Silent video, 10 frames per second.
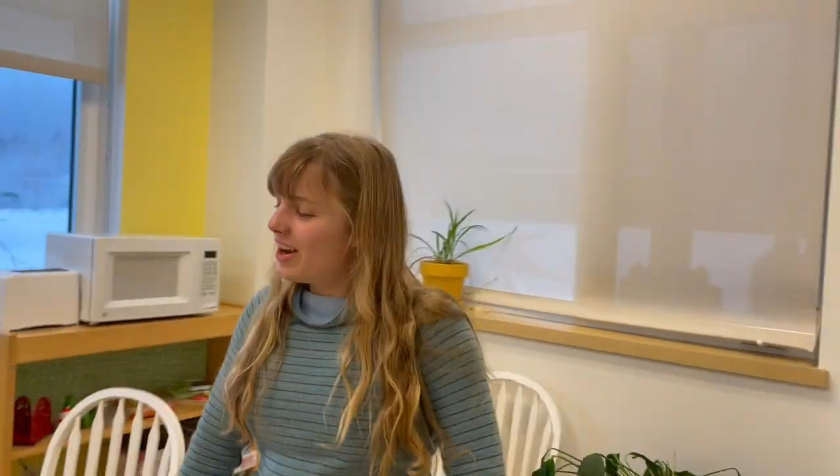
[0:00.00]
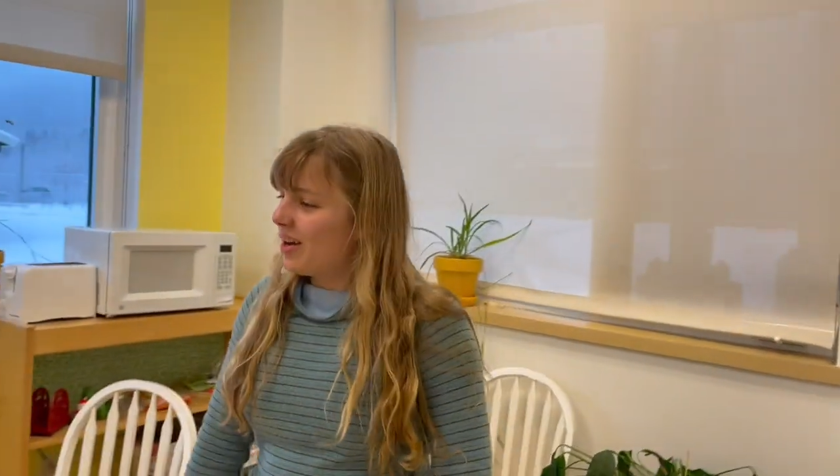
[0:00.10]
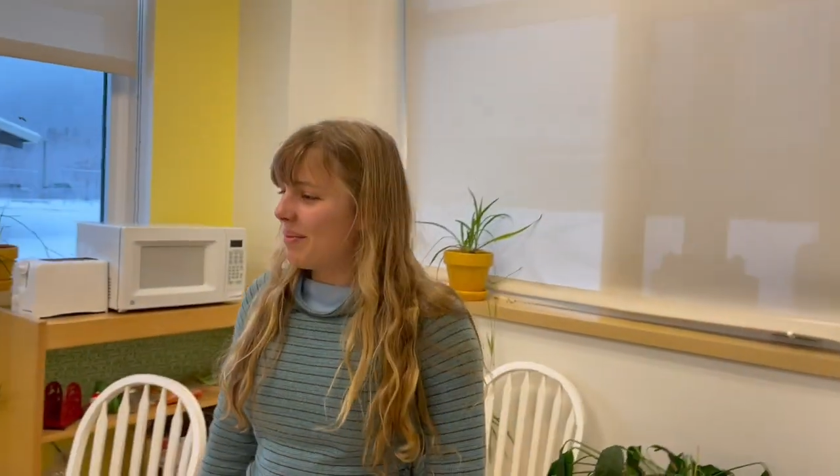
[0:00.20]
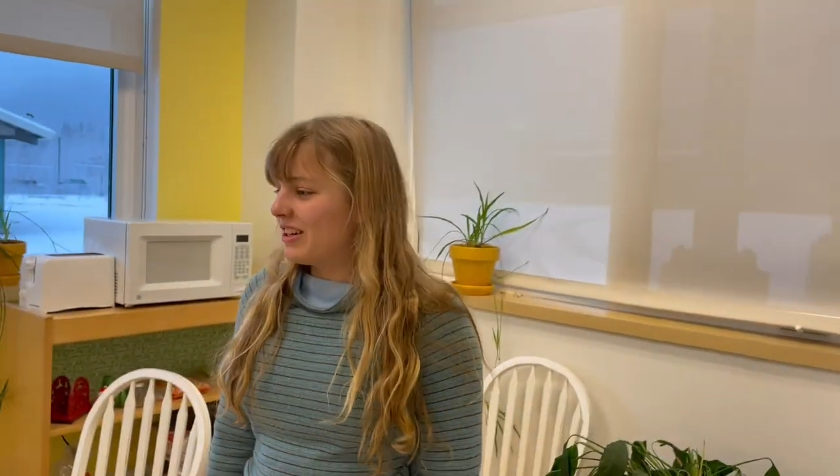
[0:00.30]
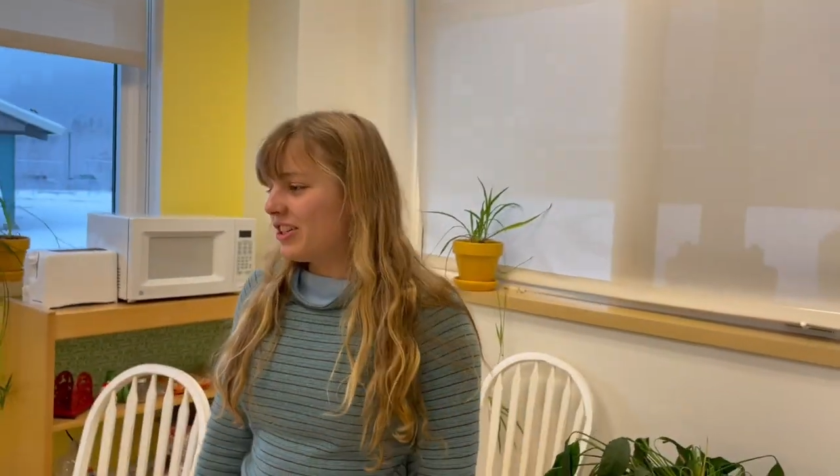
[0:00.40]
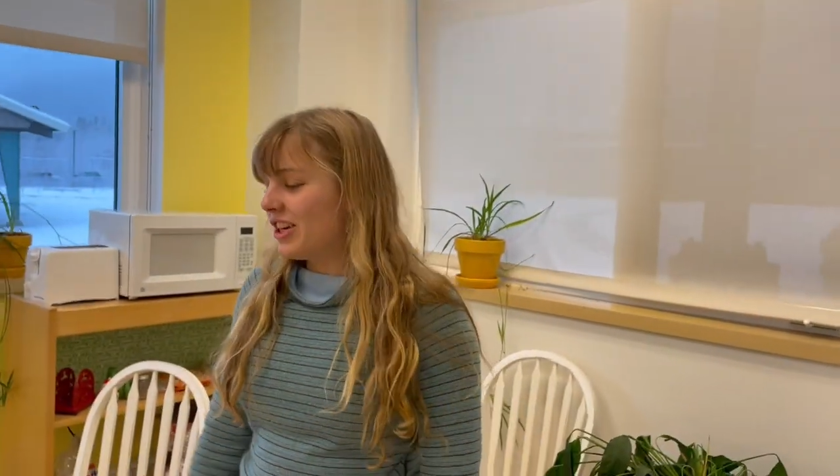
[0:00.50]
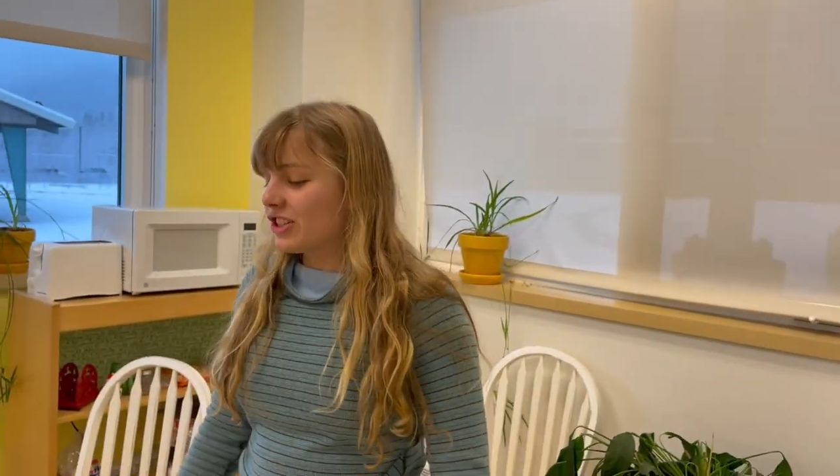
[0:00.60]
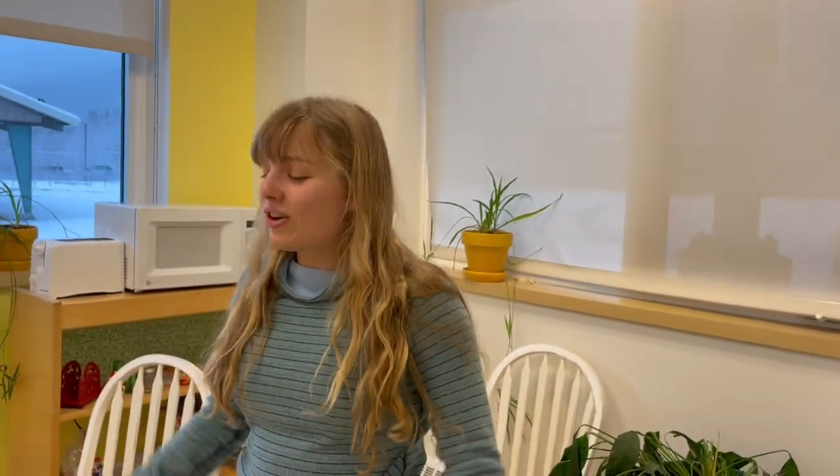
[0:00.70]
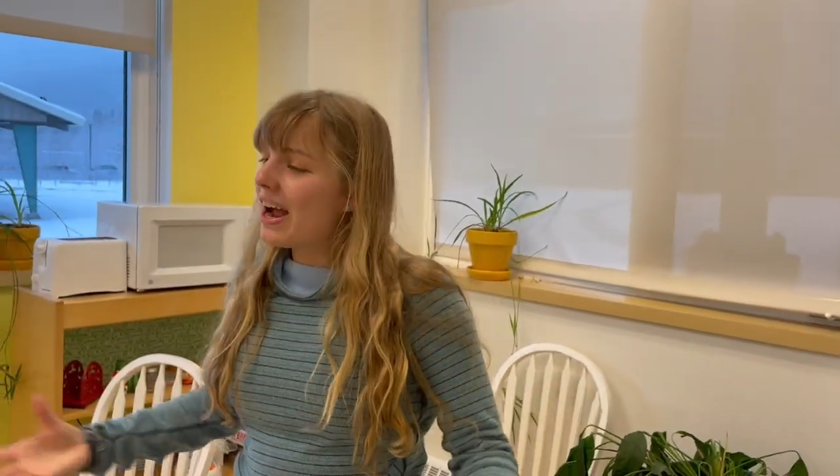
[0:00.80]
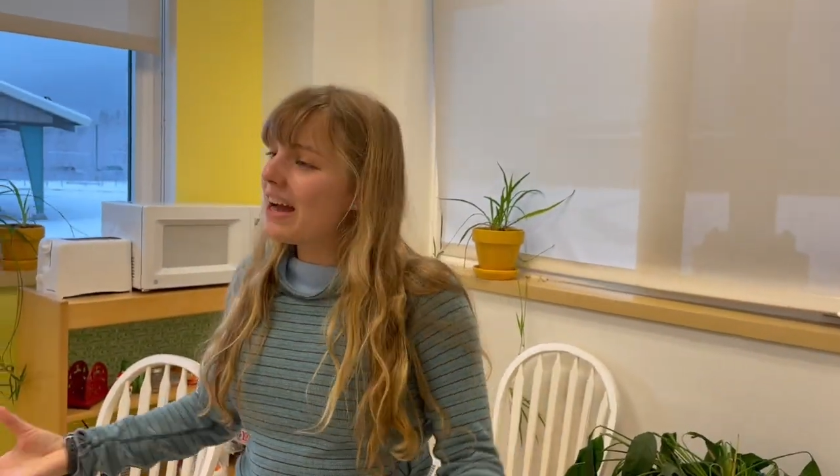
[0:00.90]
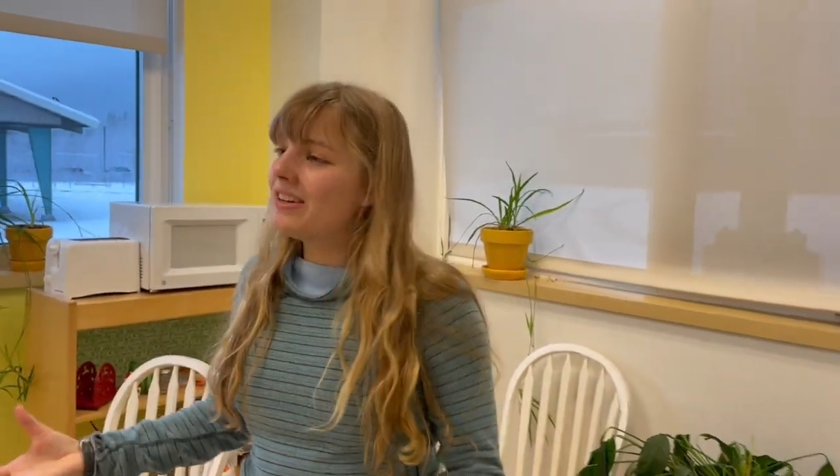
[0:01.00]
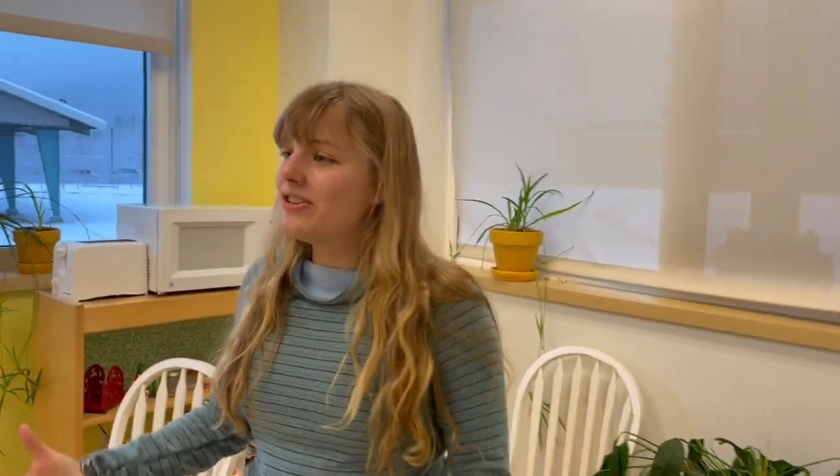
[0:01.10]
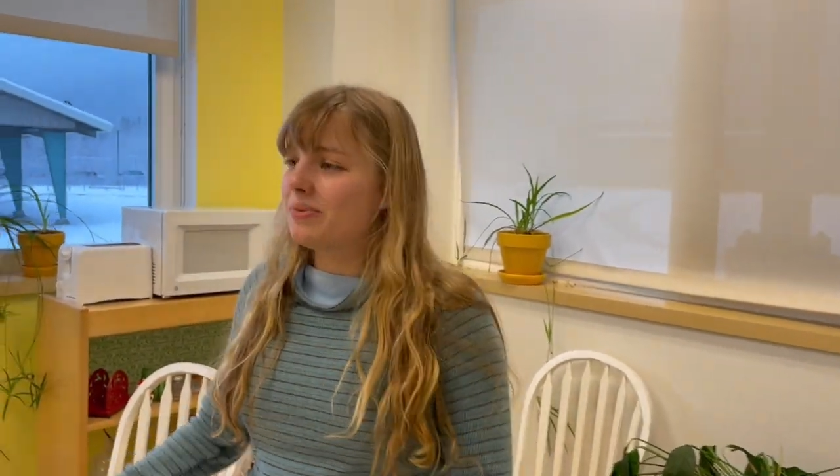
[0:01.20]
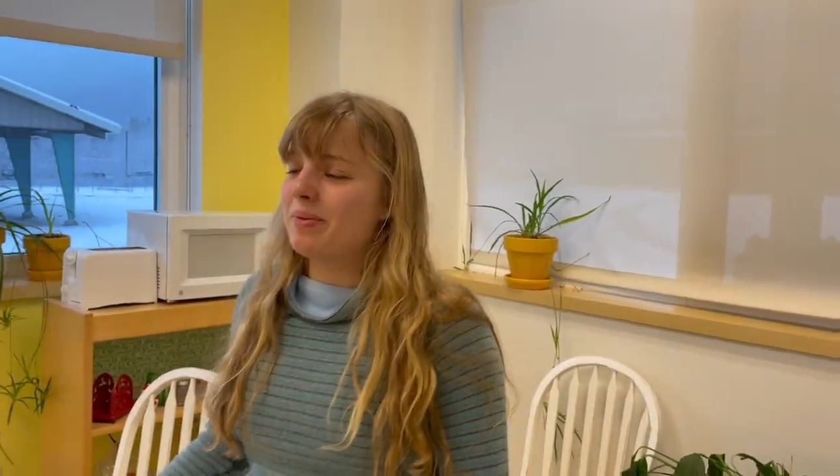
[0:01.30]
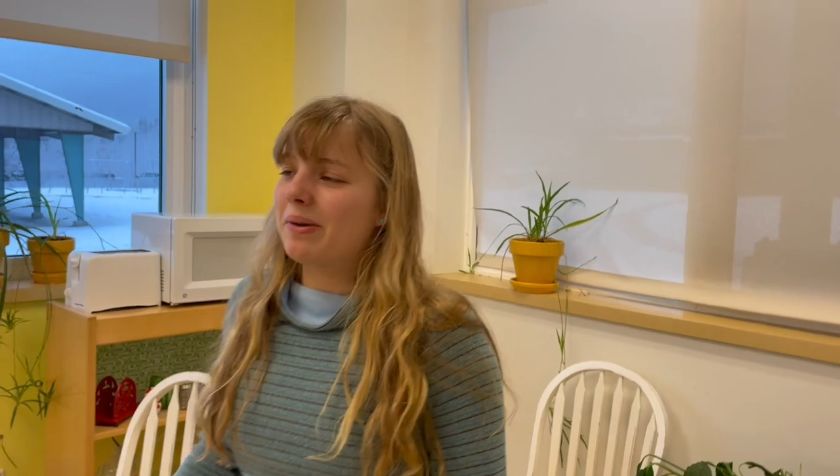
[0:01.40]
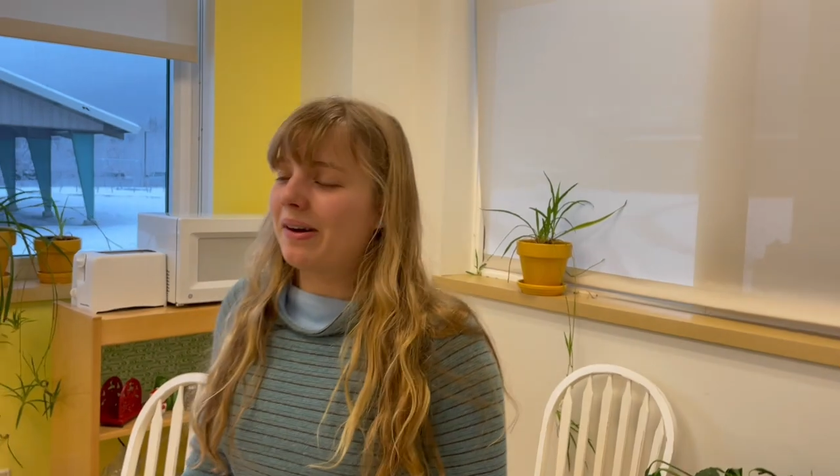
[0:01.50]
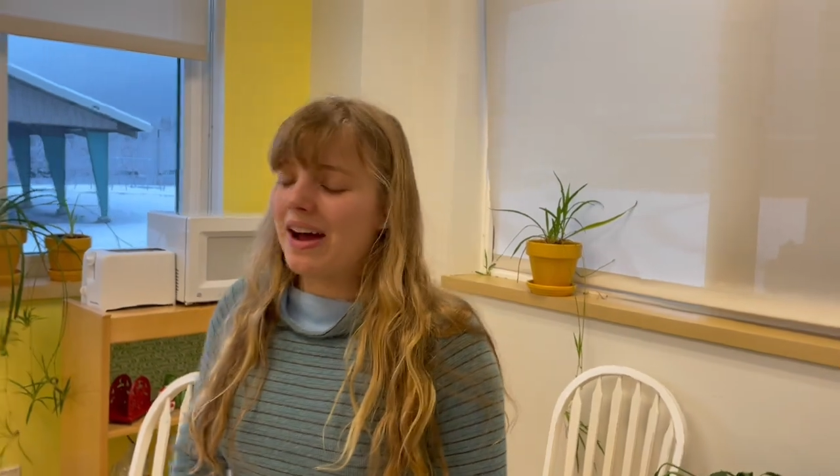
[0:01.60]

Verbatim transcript: on my chair, so I had to do something about it.